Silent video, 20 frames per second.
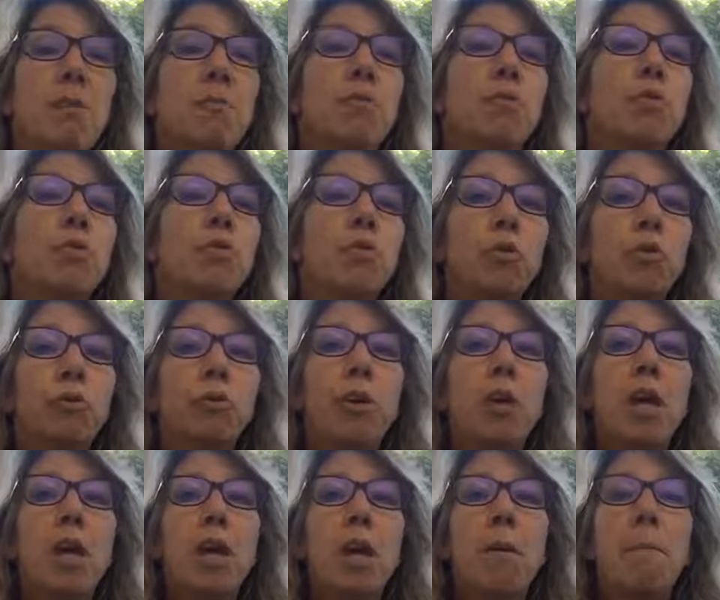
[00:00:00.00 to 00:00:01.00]
improve
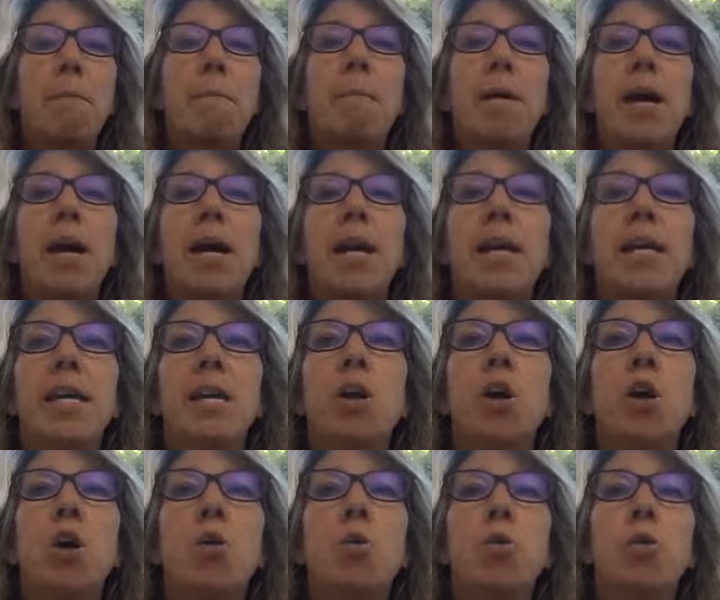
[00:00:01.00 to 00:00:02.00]
my
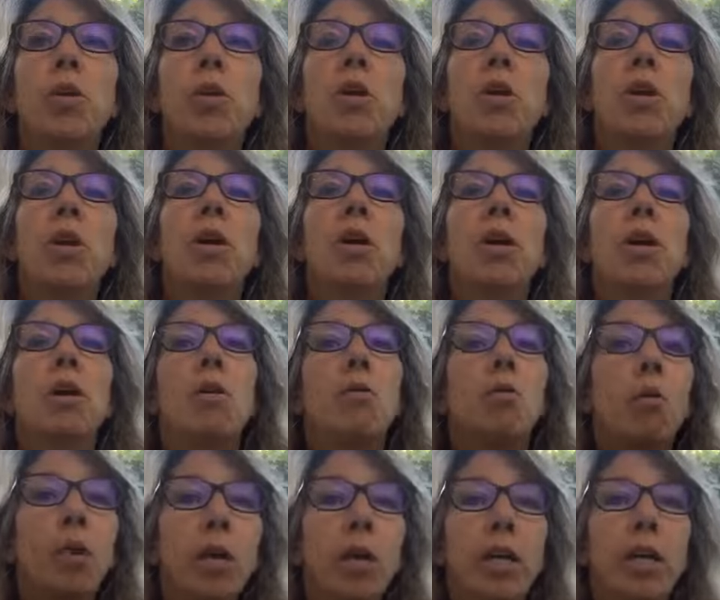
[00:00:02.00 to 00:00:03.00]
own
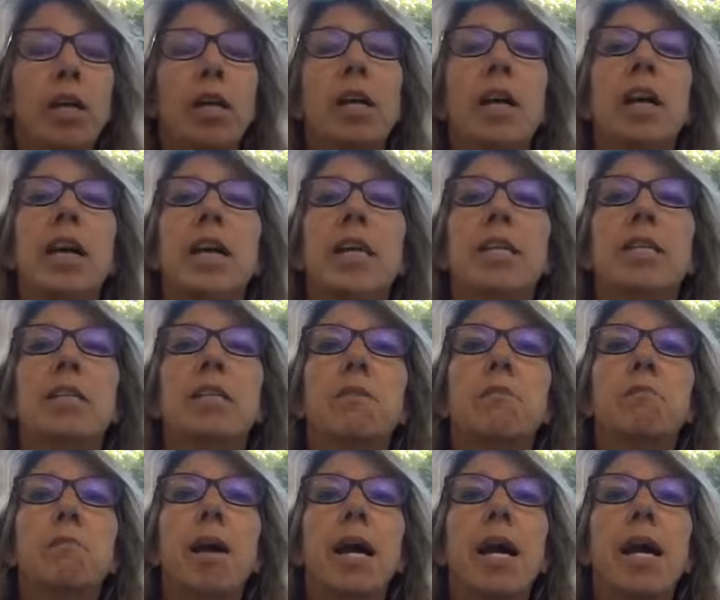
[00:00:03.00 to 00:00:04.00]
work and
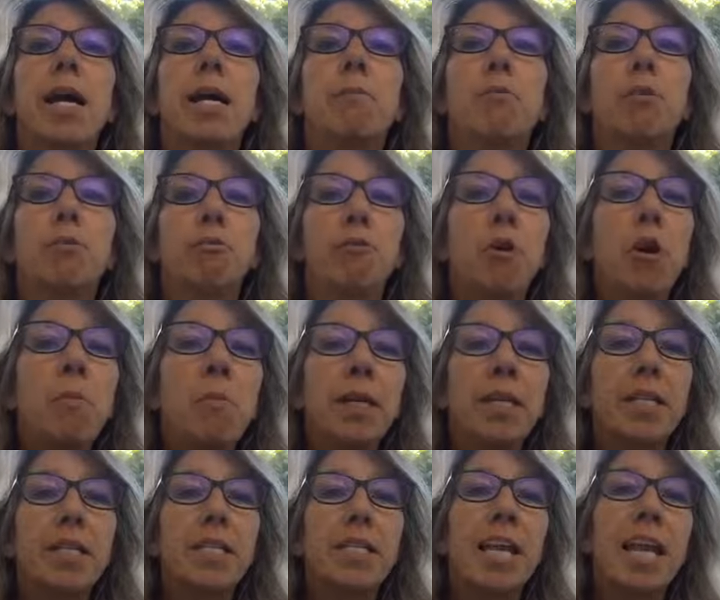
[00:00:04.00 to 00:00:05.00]
my
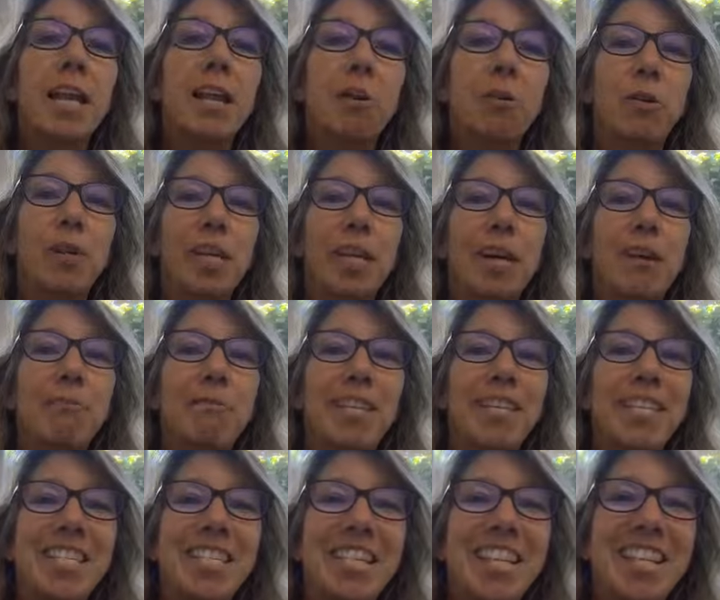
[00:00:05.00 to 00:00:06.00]
performance. Hello, Leah
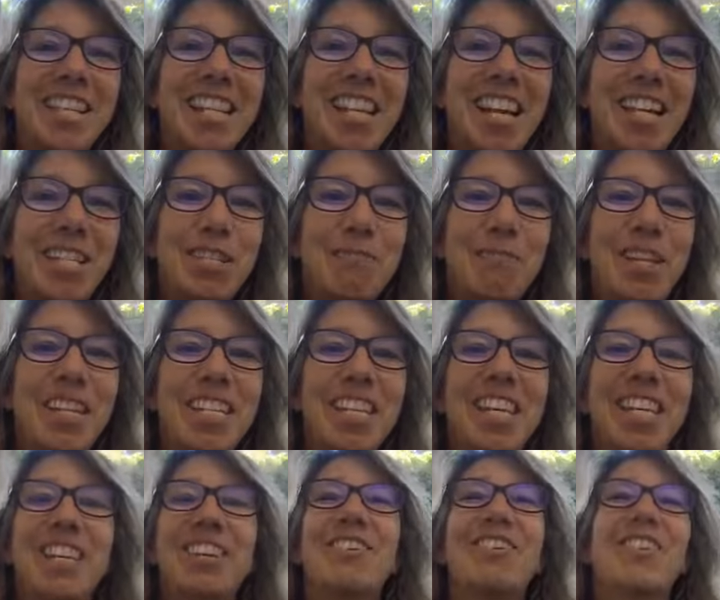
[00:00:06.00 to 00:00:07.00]
Western. Nice
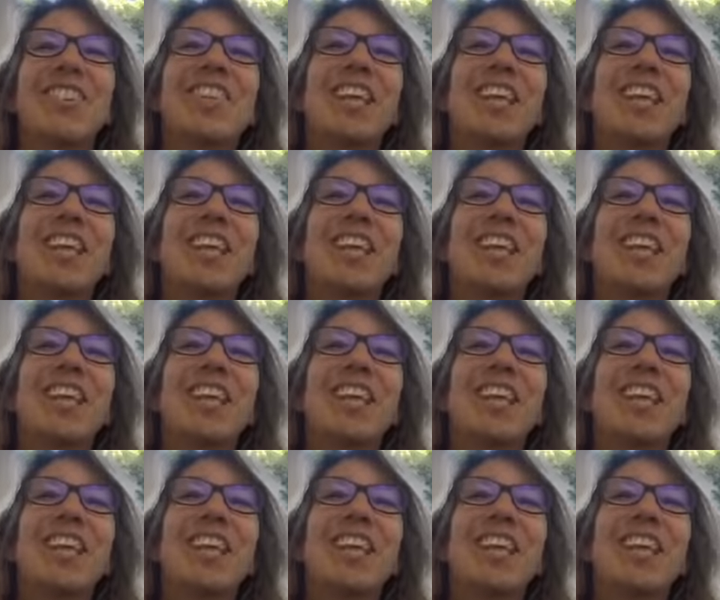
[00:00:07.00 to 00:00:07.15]
meeting you.